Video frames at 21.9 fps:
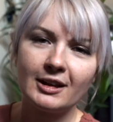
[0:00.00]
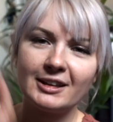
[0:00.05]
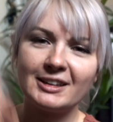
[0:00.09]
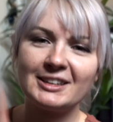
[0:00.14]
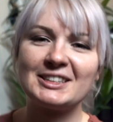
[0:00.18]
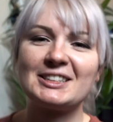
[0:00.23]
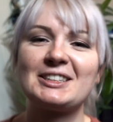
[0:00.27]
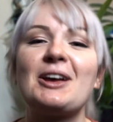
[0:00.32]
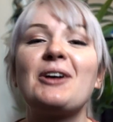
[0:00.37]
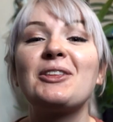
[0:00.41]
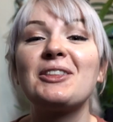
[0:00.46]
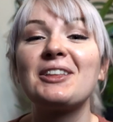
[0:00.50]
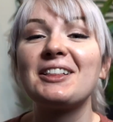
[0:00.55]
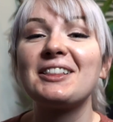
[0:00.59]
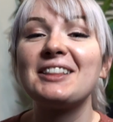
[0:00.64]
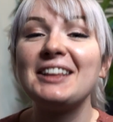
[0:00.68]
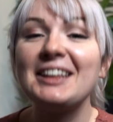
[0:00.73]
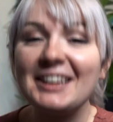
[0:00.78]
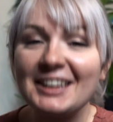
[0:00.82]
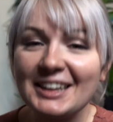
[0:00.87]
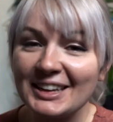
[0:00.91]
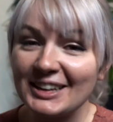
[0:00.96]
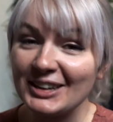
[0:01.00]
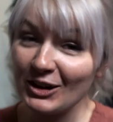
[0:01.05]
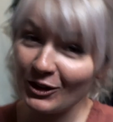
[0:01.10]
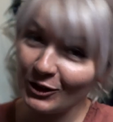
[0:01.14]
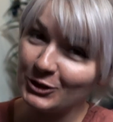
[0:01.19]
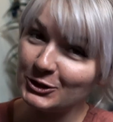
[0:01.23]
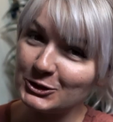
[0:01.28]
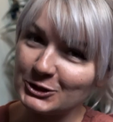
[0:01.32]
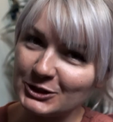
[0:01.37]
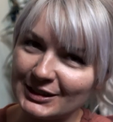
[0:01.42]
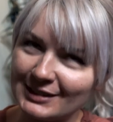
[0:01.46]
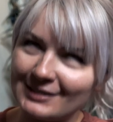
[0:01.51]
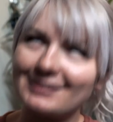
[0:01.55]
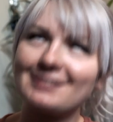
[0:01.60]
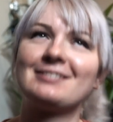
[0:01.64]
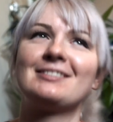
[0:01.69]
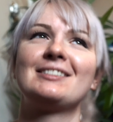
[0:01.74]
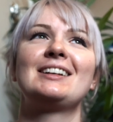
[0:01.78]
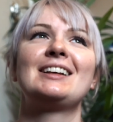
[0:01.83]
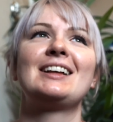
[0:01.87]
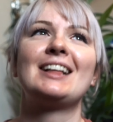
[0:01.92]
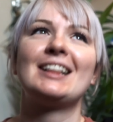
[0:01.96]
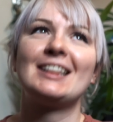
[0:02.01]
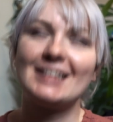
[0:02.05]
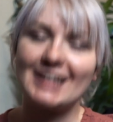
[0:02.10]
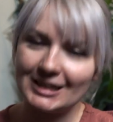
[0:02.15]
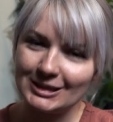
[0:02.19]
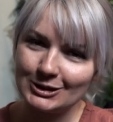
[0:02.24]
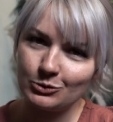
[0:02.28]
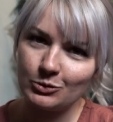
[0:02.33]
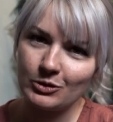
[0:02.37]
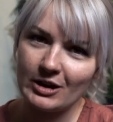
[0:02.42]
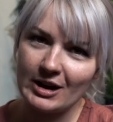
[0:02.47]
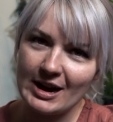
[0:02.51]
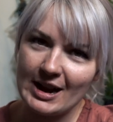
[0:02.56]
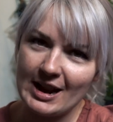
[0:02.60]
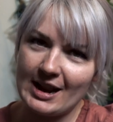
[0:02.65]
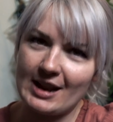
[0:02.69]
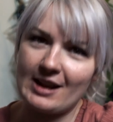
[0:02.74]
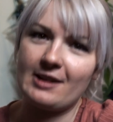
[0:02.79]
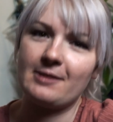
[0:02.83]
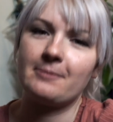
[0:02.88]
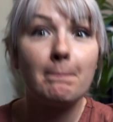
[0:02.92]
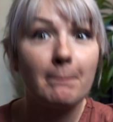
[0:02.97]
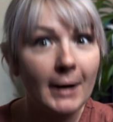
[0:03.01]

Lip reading: So the Leaky Cauldron, that's where I ate.